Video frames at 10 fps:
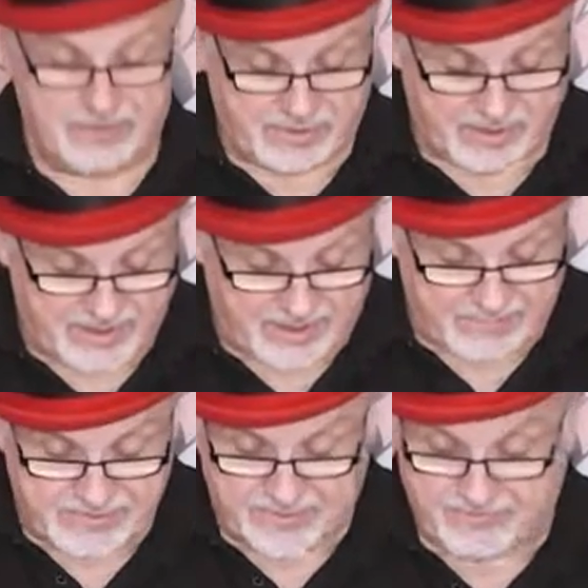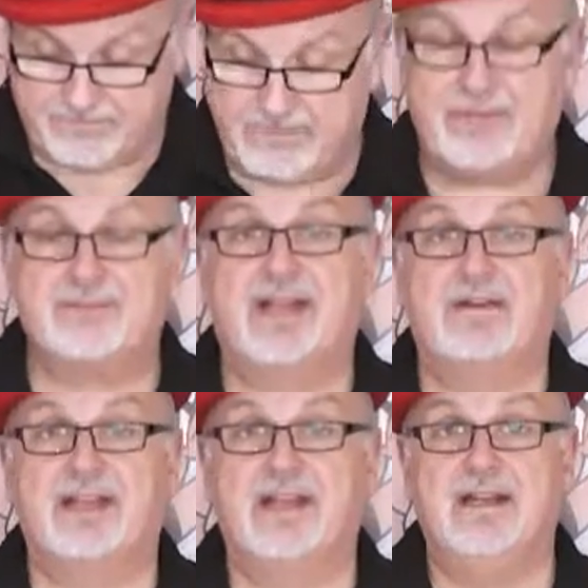turn the cup's mouth
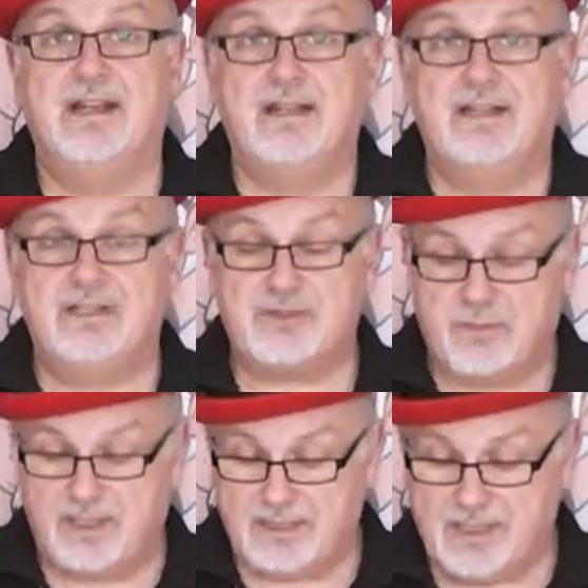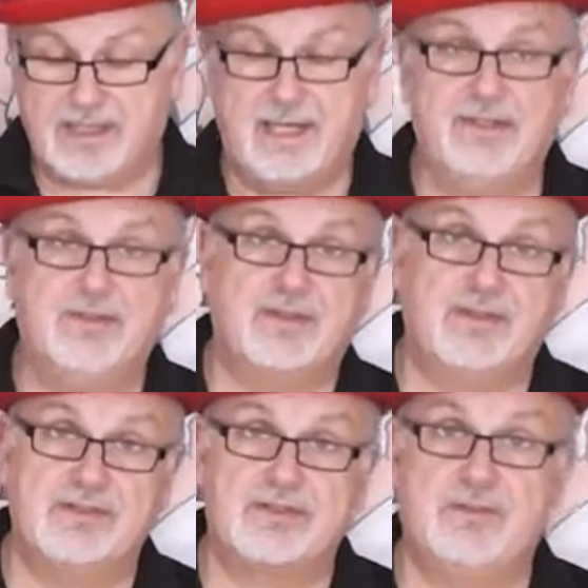down again. This one, again, you
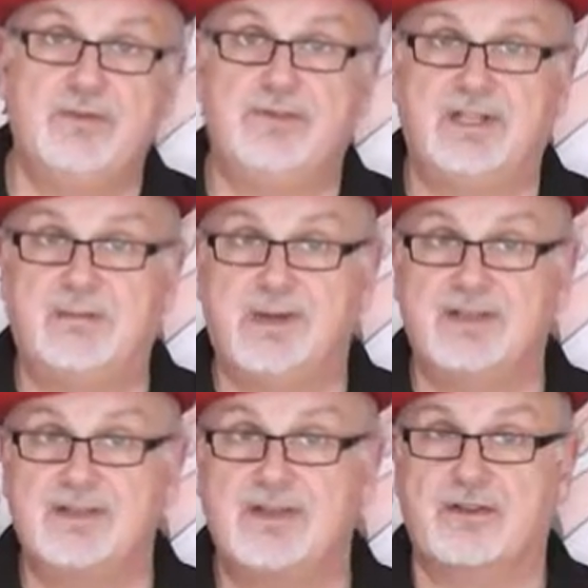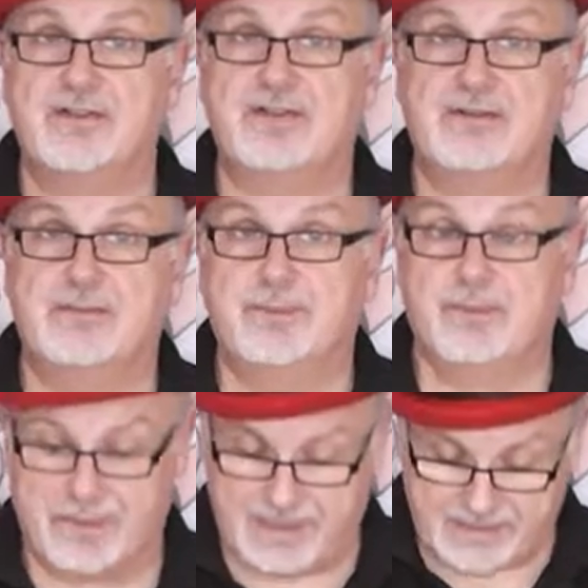turn smoothly because it's got the secret
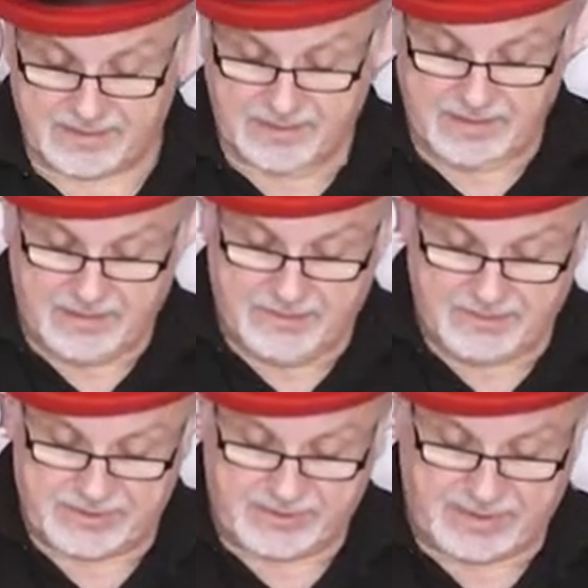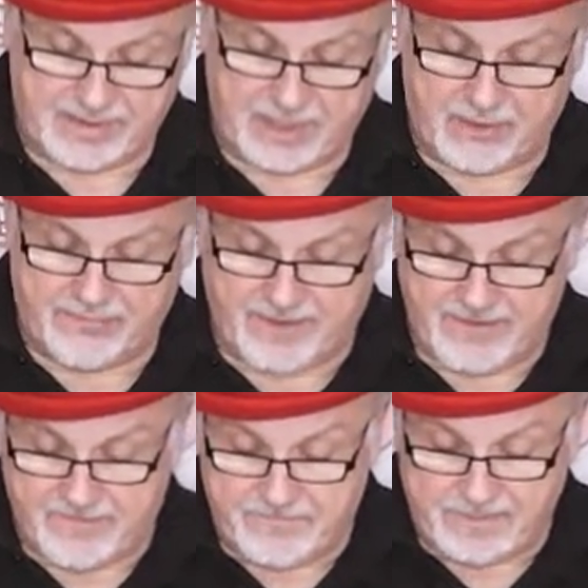ball in it. Turn it
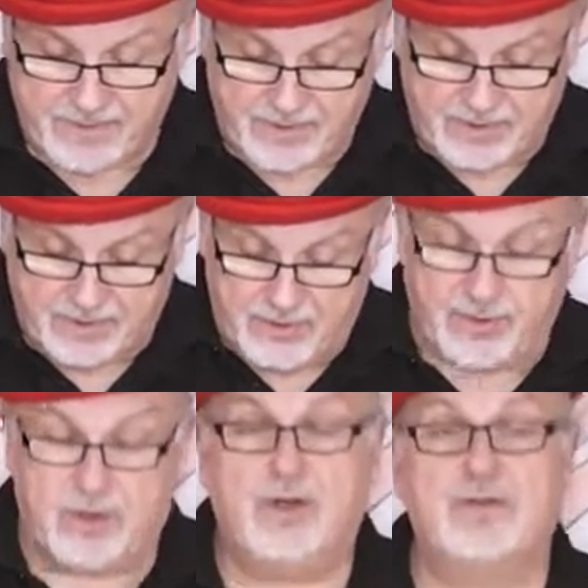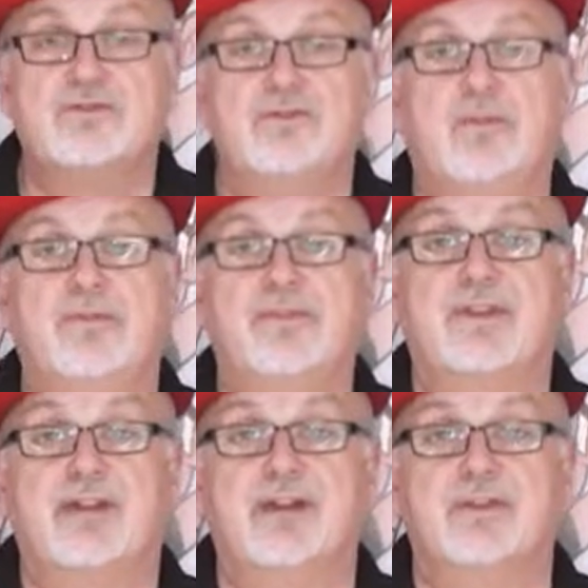over on top of
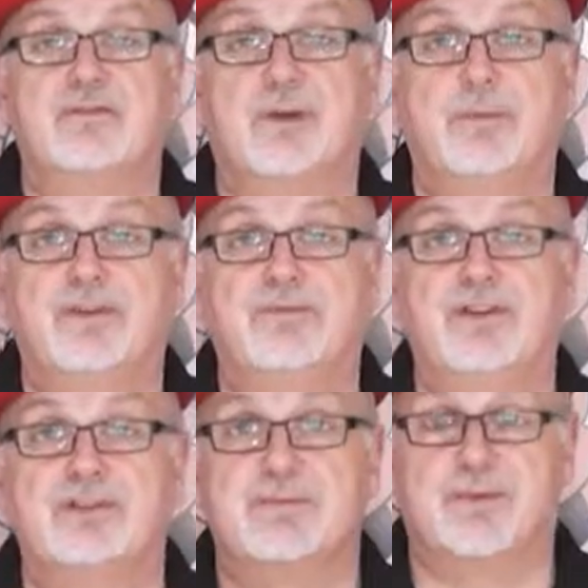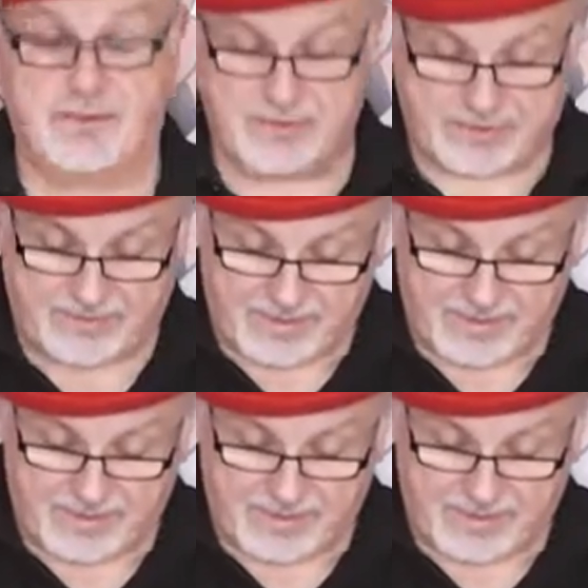the first ball. So